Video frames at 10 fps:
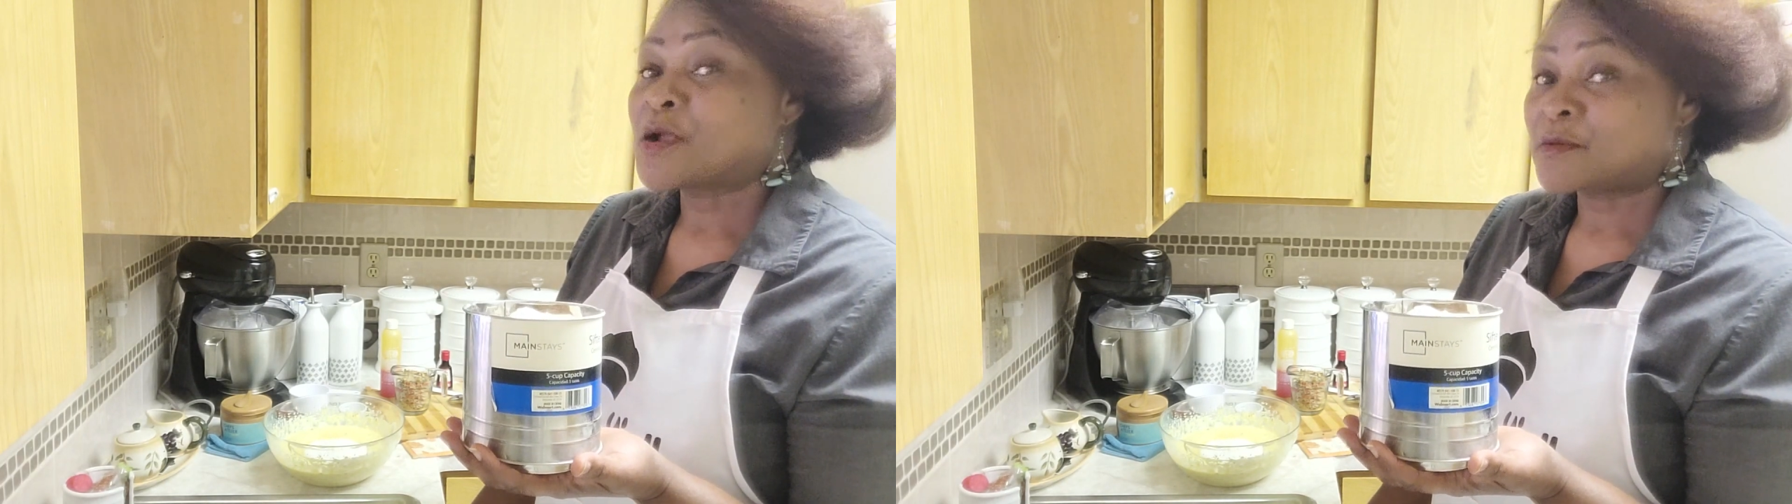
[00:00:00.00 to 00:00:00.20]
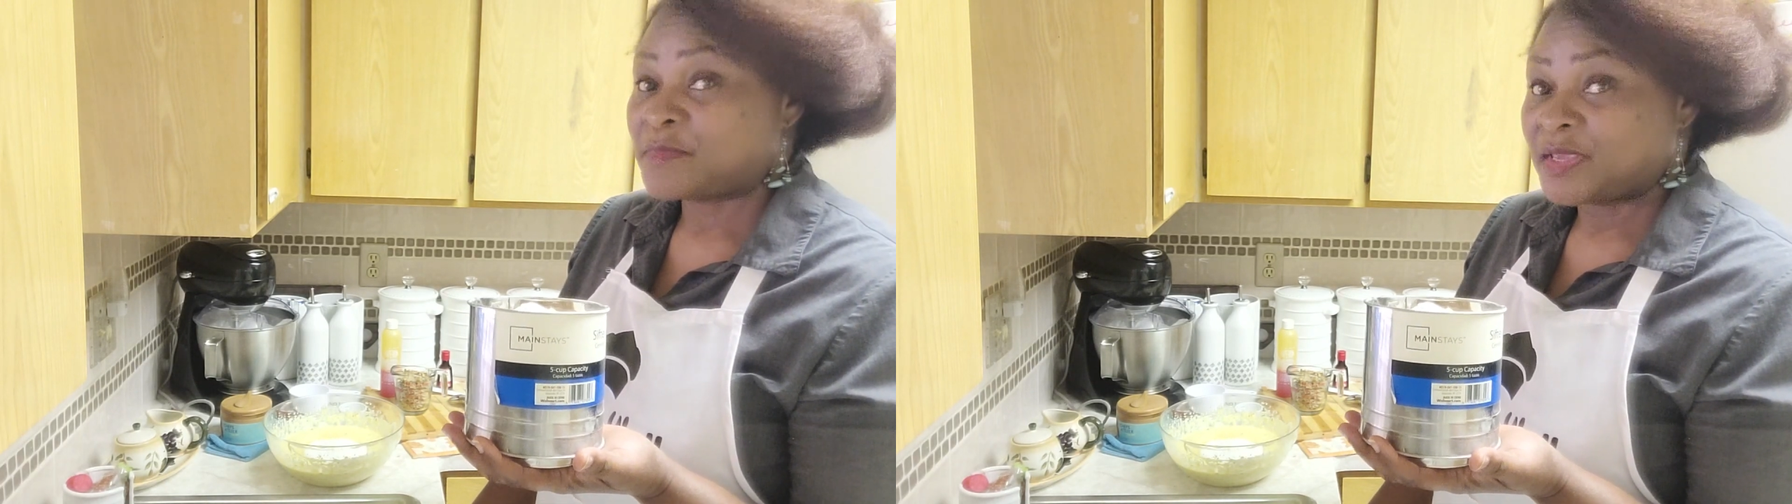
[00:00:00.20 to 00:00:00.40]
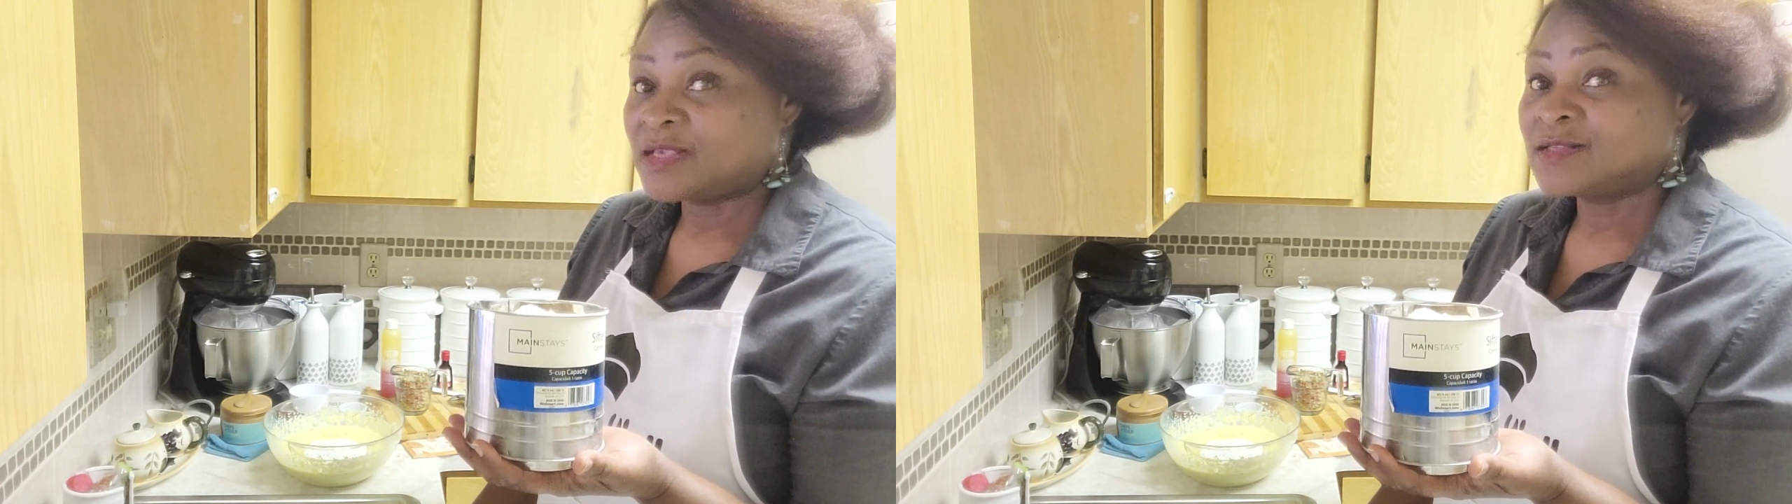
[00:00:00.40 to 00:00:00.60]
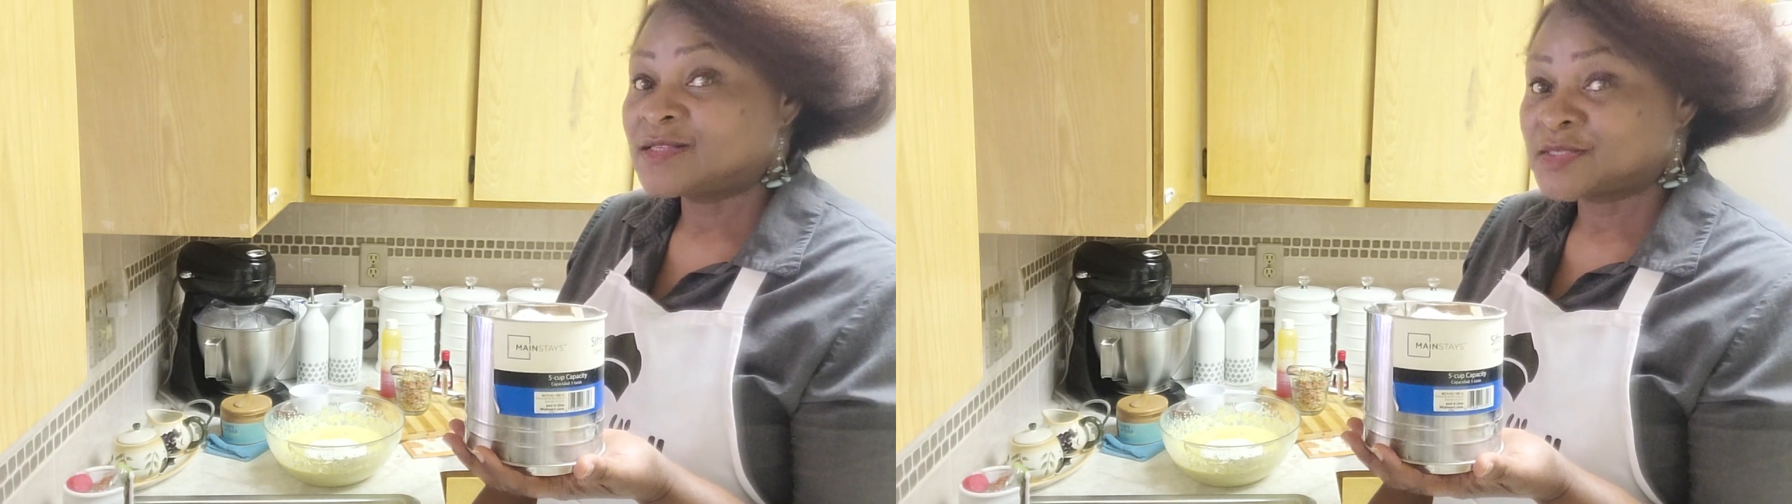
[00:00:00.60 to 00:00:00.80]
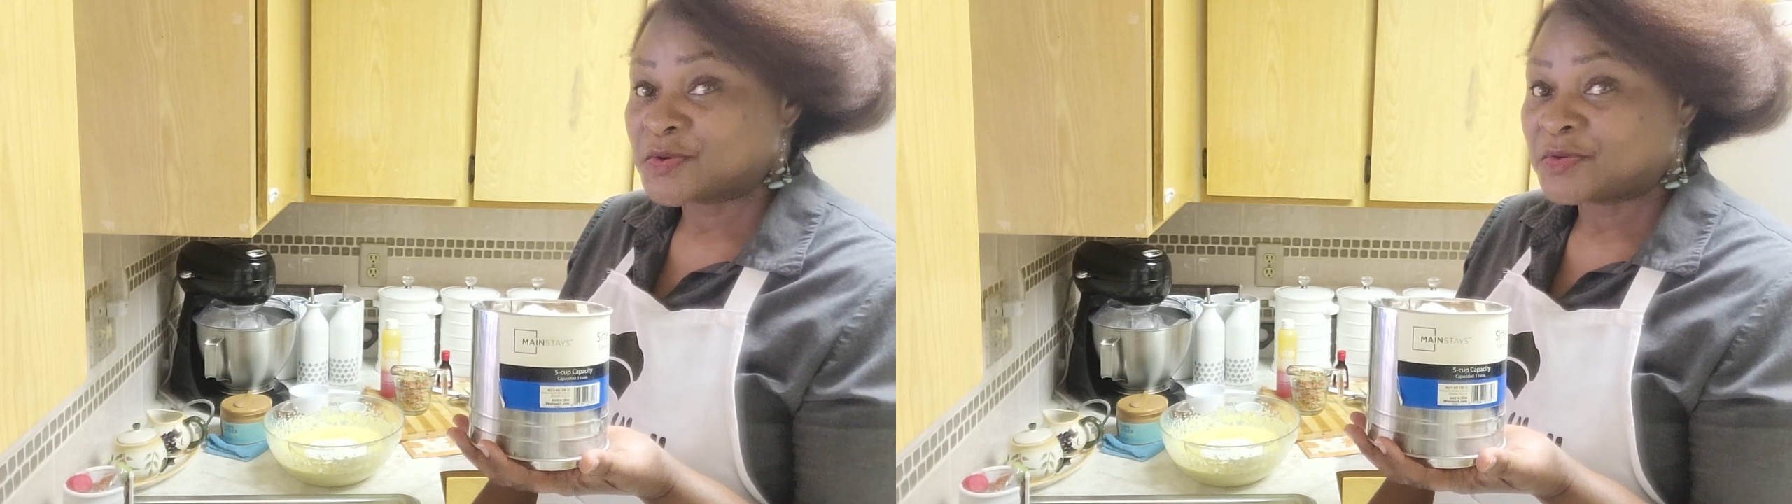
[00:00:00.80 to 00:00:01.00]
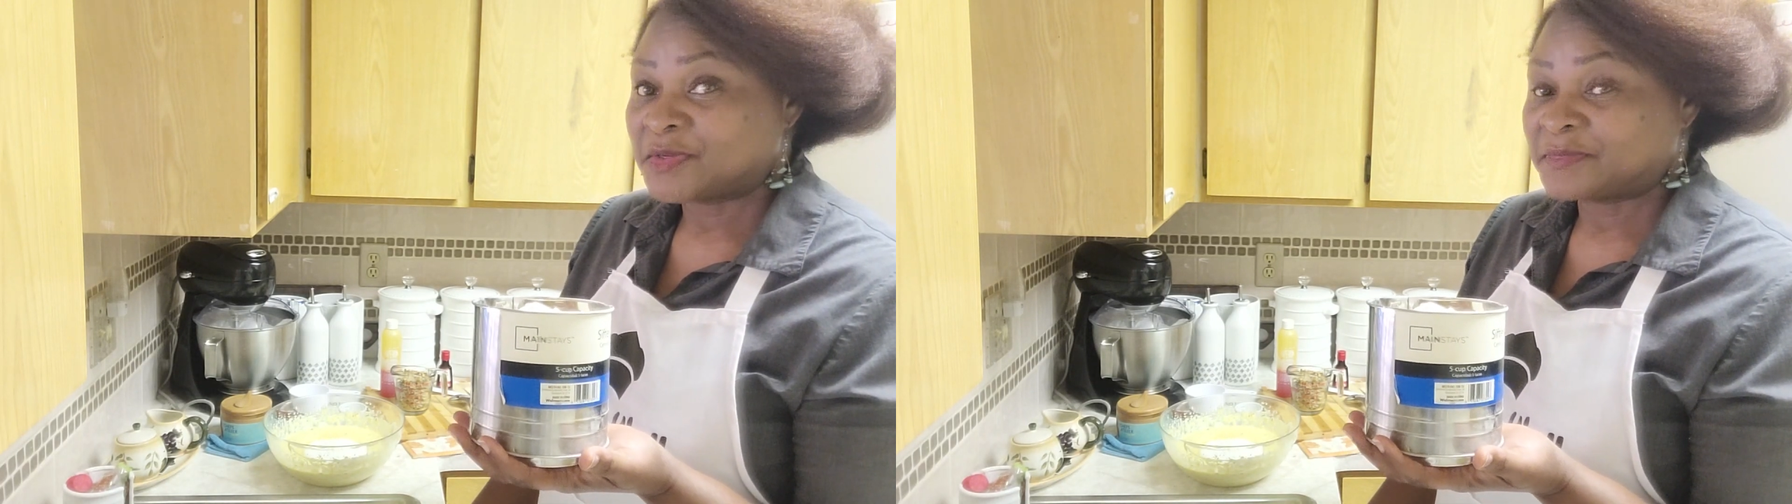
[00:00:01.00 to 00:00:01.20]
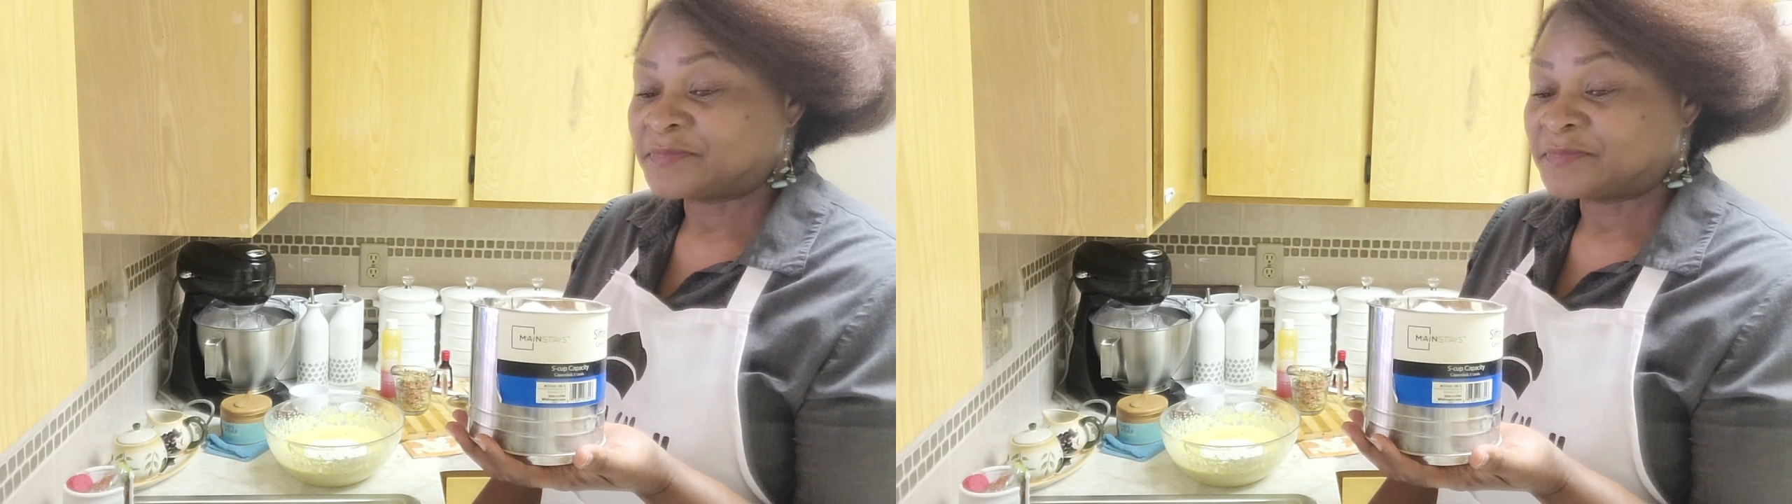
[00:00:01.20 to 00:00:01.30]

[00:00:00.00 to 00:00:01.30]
our baking soda.